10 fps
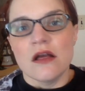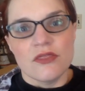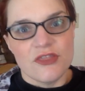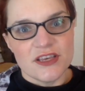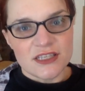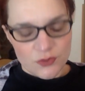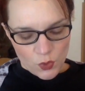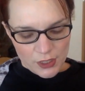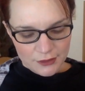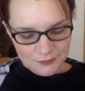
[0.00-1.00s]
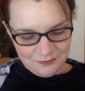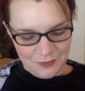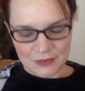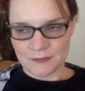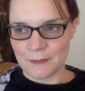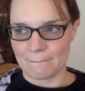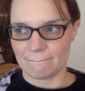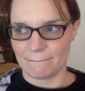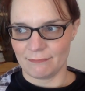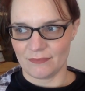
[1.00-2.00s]
This
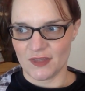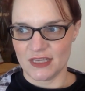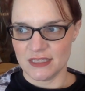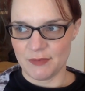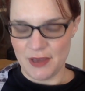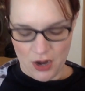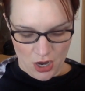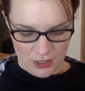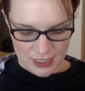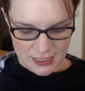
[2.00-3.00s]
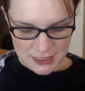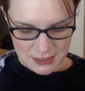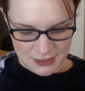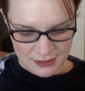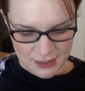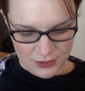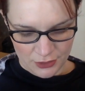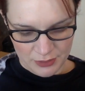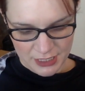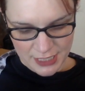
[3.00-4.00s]
one is a bit hard. It is the
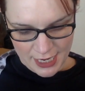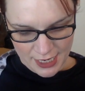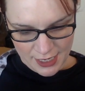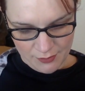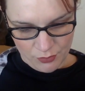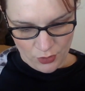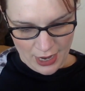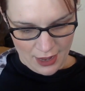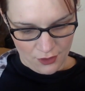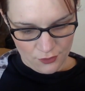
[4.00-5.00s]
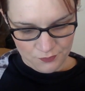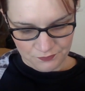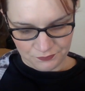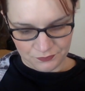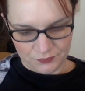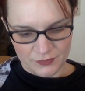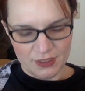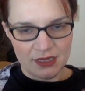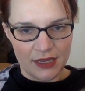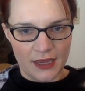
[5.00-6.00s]
Urban Decay Brow,
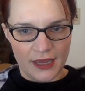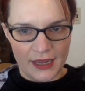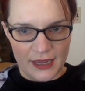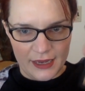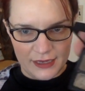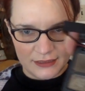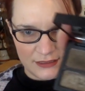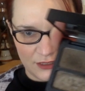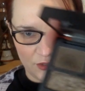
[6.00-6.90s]
and